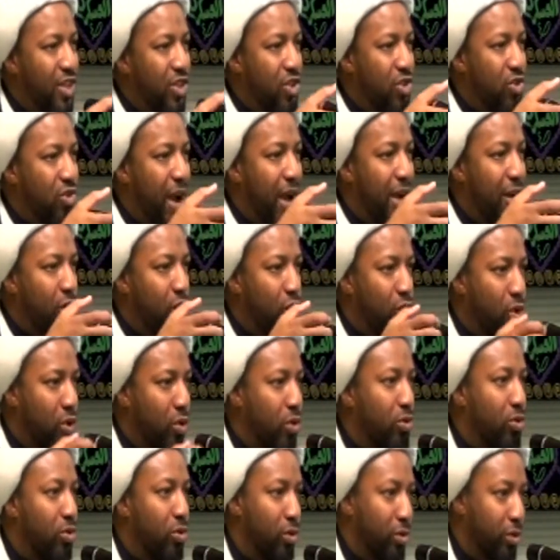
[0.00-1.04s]
extract
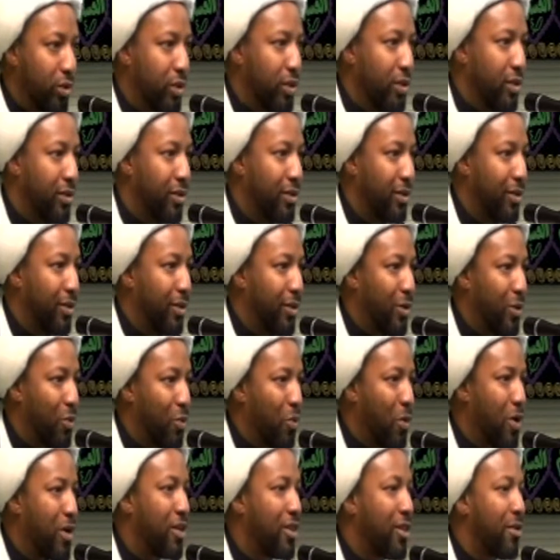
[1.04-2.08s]
gold,
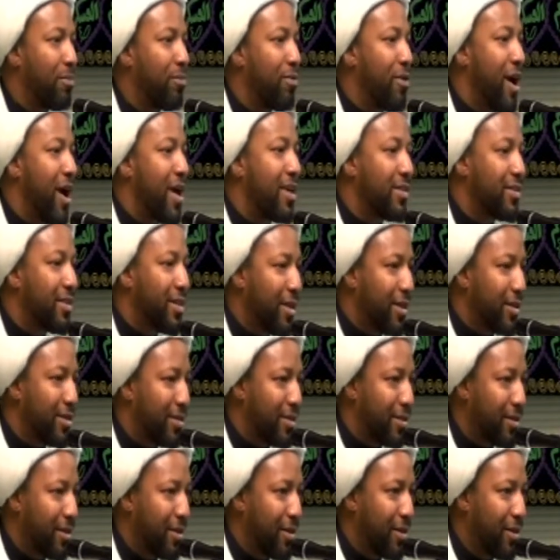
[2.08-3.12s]
one of the
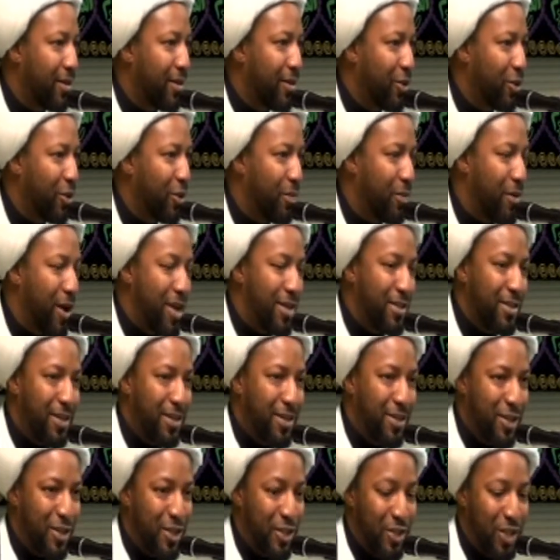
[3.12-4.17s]
process or the
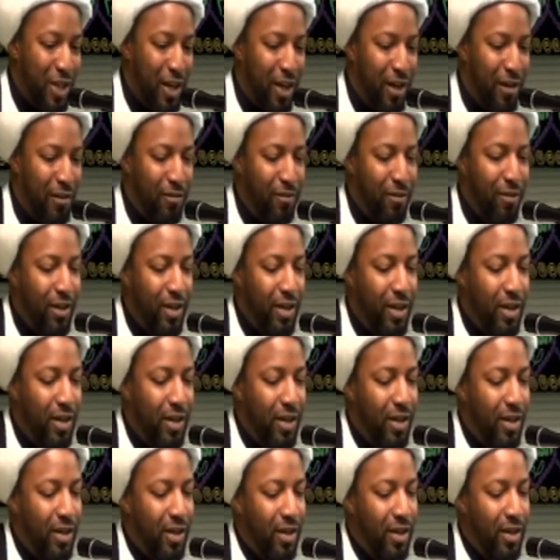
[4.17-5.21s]
processes of
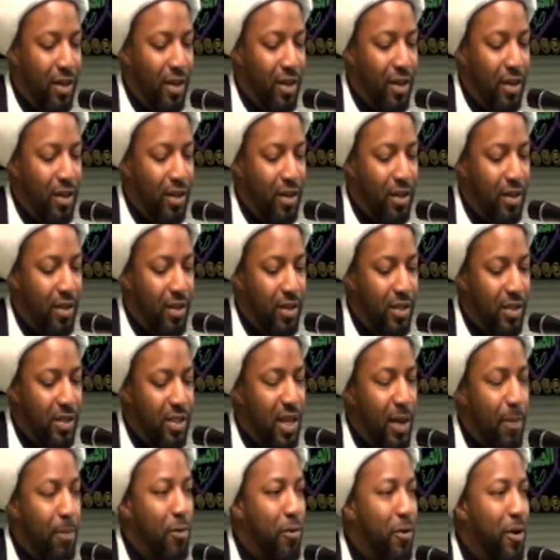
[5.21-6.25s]

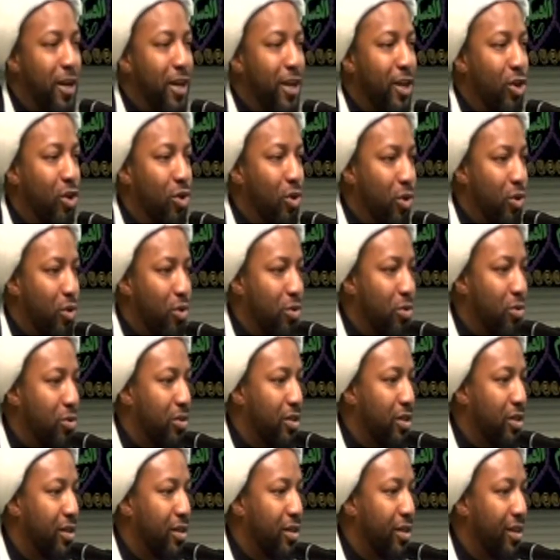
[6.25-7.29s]
separating
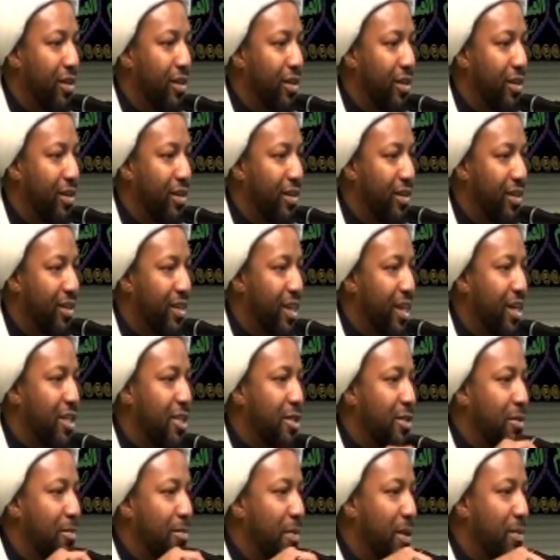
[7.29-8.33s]
gold that
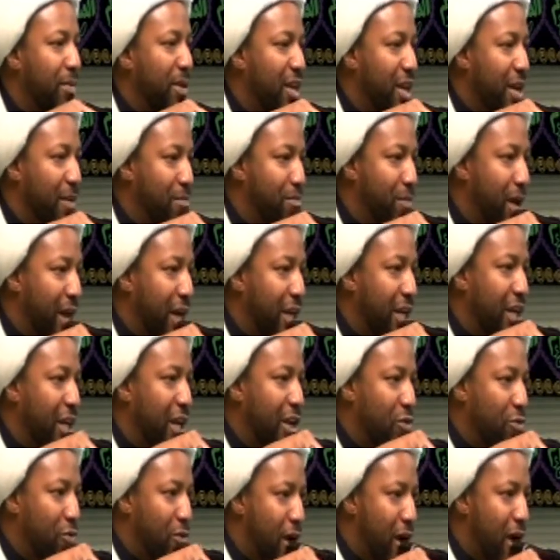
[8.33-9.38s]
is maybe
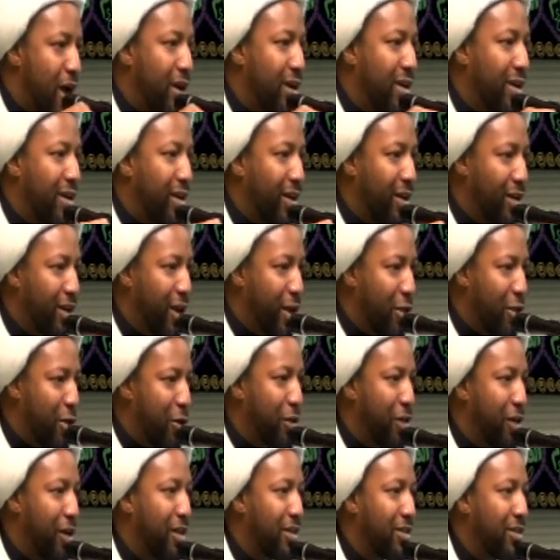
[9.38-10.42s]
embedded in rock and
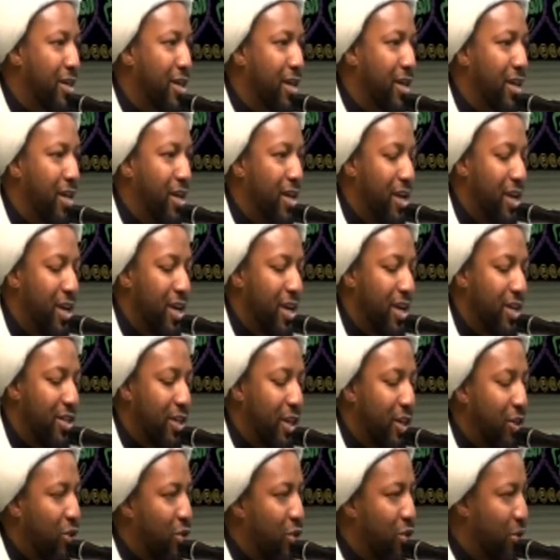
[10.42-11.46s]
other things
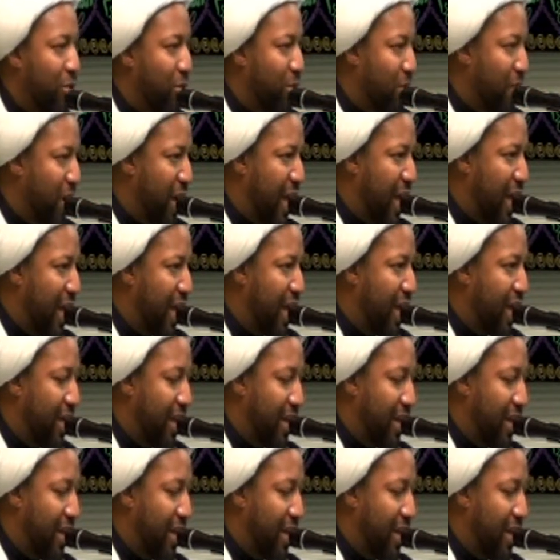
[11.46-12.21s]
is that you